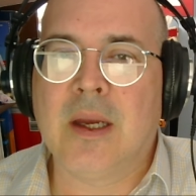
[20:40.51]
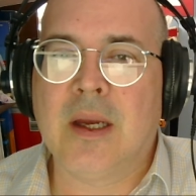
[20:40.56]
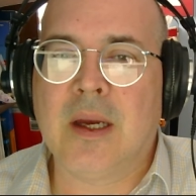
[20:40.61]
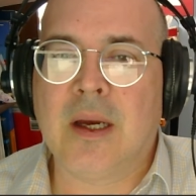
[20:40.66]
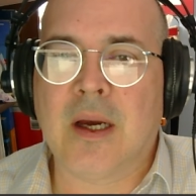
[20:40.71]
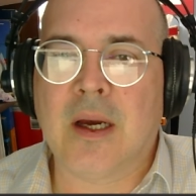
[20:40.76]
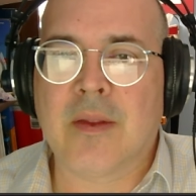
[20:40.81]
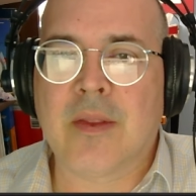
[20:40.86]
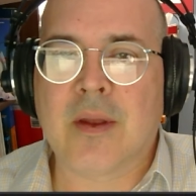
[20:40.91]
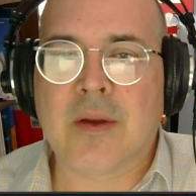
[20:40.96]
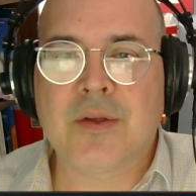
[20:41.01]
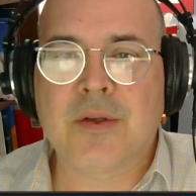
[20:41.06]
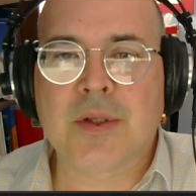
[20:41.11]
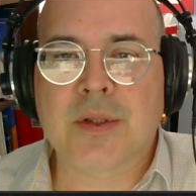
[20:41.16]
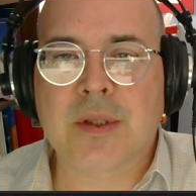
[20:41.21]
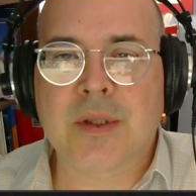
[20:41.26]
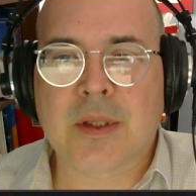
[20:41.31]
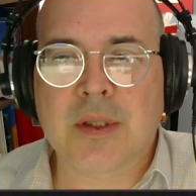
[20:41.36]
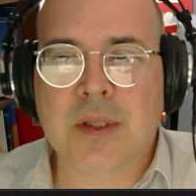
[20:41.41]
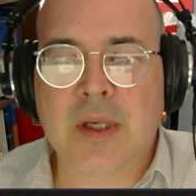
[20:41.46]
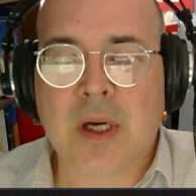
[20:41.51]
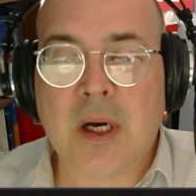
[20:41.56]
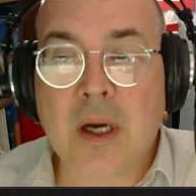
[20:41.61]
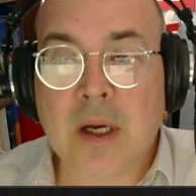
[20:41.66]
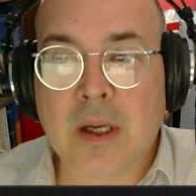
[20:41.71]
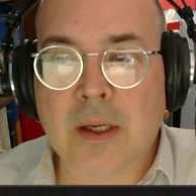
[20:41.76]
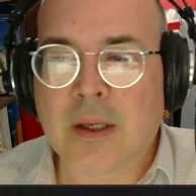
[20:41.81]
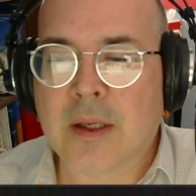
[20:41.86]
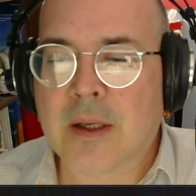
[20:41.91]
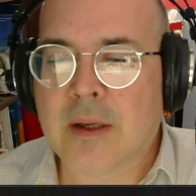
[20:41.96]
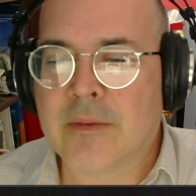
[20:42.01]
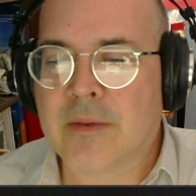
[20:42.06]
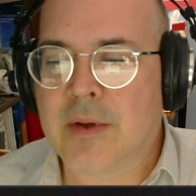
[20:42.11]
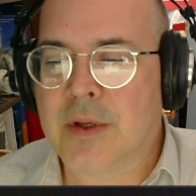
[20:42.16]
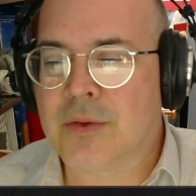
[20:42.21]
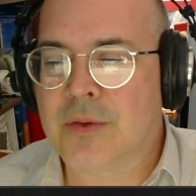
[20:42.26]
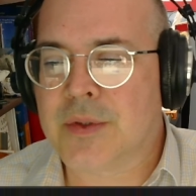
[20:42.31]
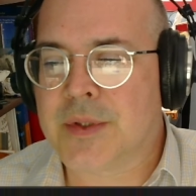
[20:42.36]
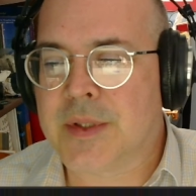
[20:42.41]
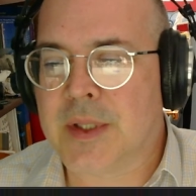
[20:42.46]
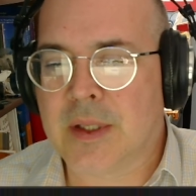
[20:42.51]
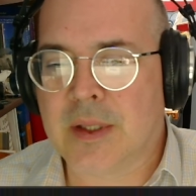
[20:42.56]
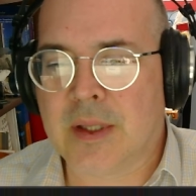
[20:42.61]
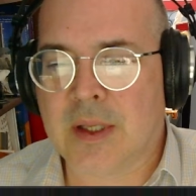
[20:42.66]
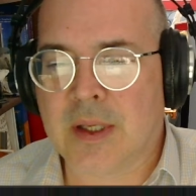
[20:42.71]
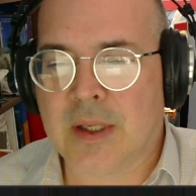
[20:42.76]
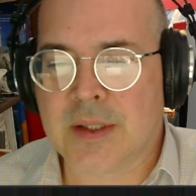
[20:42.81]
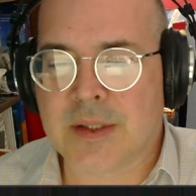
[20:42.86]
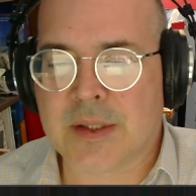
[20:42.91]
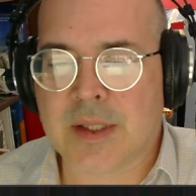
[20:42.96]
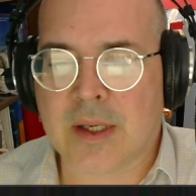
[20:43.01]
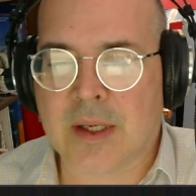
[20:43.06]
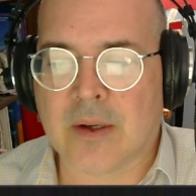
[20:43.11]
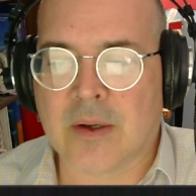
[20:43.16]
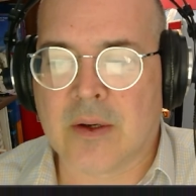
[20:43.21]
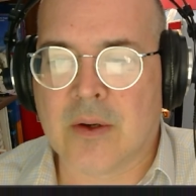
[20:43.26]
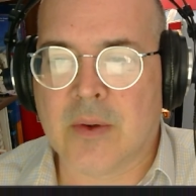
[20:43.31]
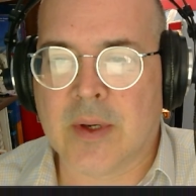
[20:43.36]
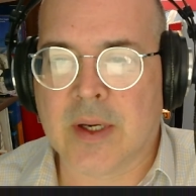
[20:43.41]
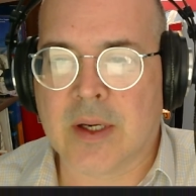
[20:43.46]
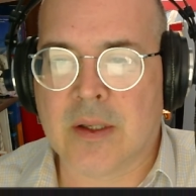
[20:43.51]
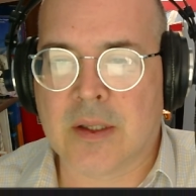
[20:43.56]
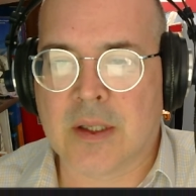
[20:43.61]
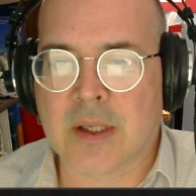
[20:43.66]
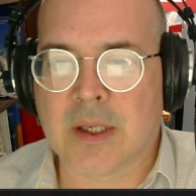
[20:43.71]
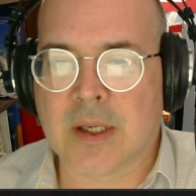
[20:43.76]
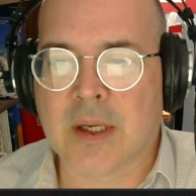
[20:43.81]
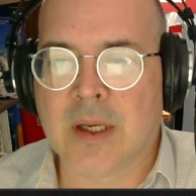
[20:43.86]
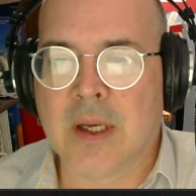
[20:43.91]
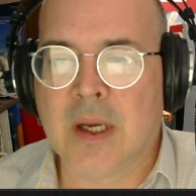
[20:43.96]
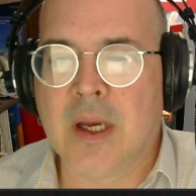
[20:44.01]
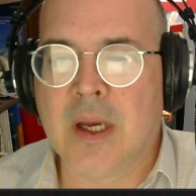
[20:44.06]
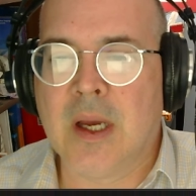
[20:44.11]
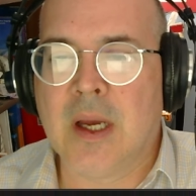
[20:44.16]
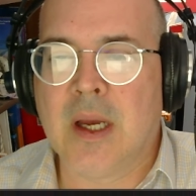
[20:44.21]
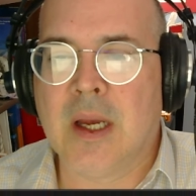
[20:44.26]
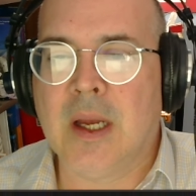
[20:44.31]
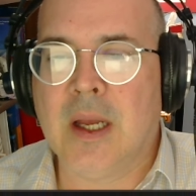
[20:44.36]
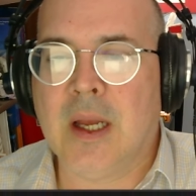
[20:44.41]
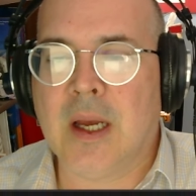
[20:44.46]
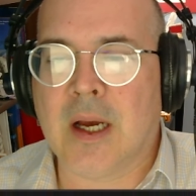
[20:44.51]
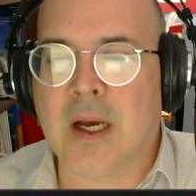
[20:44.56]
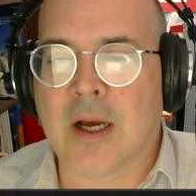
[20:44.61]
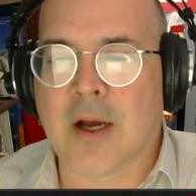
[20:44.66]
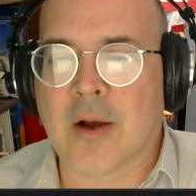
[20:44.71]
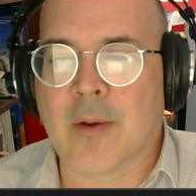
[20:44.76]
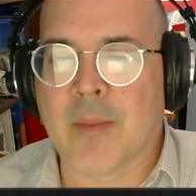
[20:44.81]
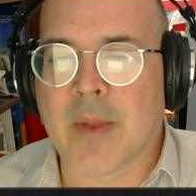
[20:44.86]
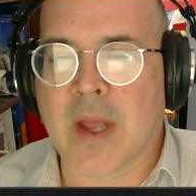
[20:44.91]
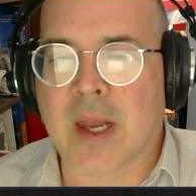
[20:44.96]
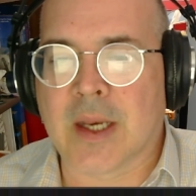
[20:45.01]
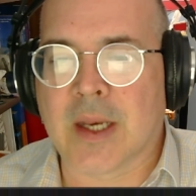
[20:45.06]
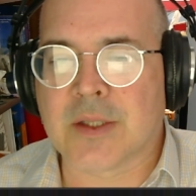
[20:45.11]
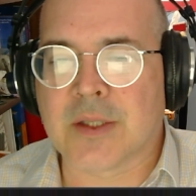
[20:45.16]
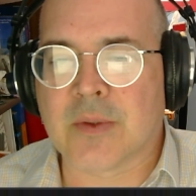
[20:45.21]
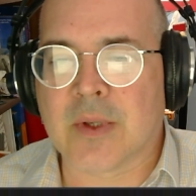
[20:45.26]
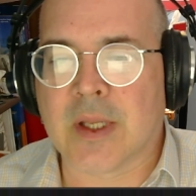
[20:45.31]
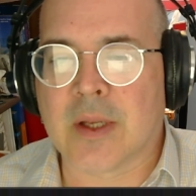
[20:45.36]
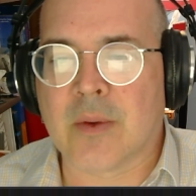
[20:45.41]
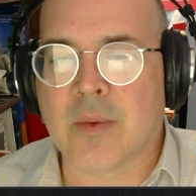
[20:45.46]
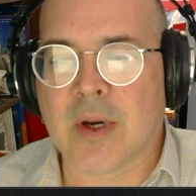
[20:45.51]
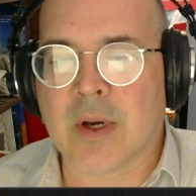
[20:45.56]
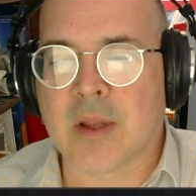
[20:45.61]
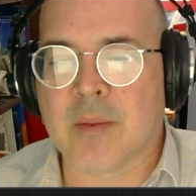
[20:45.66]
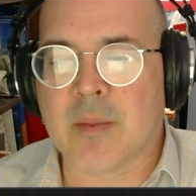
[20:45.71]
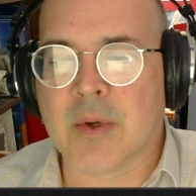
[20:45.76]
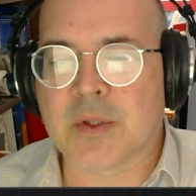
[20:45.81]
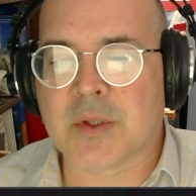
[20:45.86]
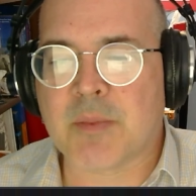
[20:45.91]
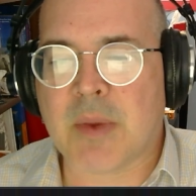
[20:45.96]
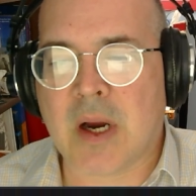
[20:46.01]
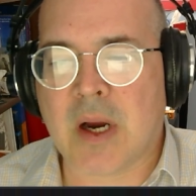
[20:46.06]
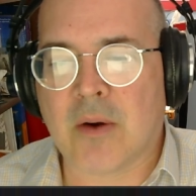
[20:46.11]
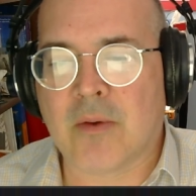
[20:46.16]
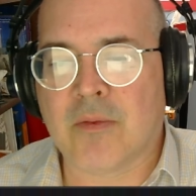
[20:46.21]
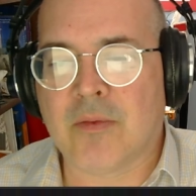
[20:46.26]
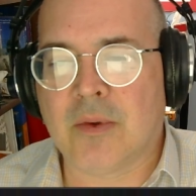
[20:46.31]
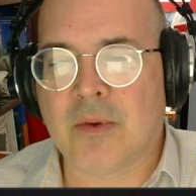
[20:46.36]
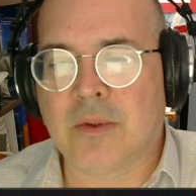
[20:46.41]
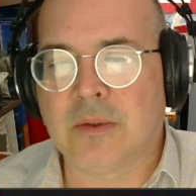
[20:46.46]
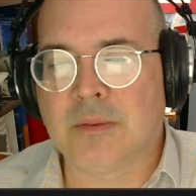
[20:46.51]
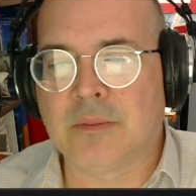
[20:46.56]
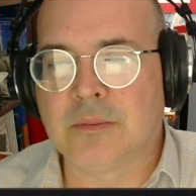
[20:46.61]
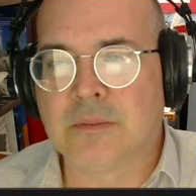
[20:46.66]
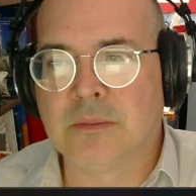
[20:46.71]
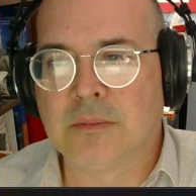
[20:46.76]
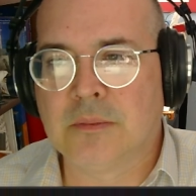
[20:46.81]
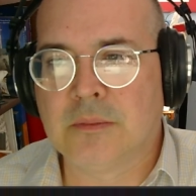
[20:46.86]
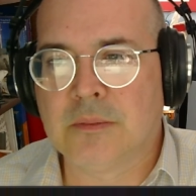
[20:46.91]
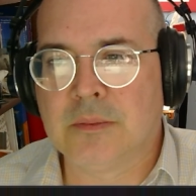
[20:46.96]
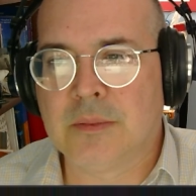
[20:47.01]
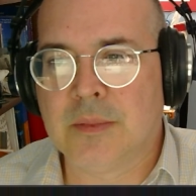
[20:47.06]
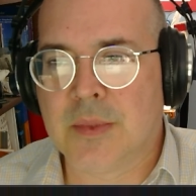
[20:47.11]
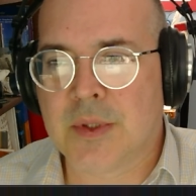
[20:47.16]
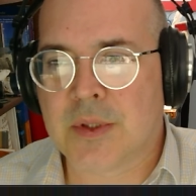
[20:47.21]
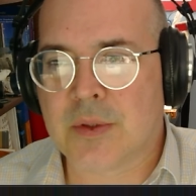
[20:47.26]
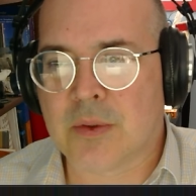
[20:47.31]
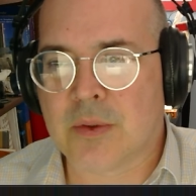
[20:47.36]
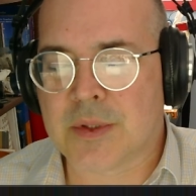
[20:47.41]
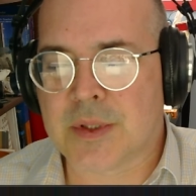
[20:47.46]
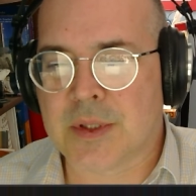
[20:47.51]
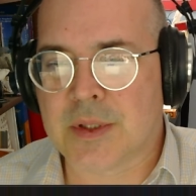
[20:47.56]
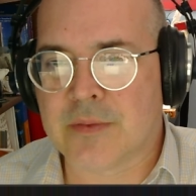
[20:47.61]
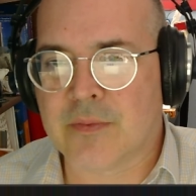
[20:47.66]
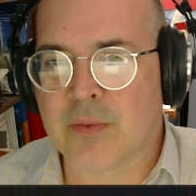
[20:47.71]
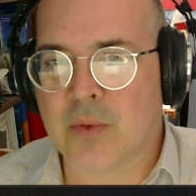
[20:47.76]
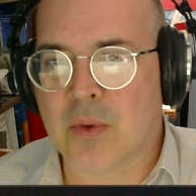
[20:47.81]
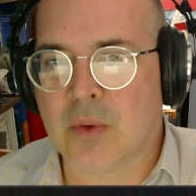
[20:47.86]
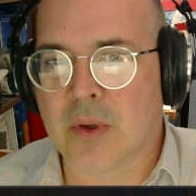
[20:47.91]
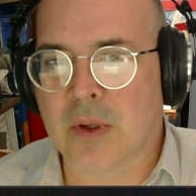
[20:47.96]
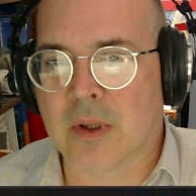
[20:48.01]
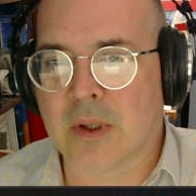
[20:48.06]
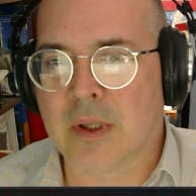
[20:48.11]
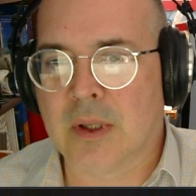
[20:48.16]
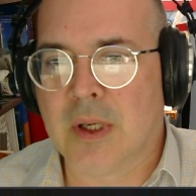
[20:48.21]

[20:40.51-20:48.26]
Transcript: There's just a ton of interesting things that are going on, and it's really one of the most powerful sources for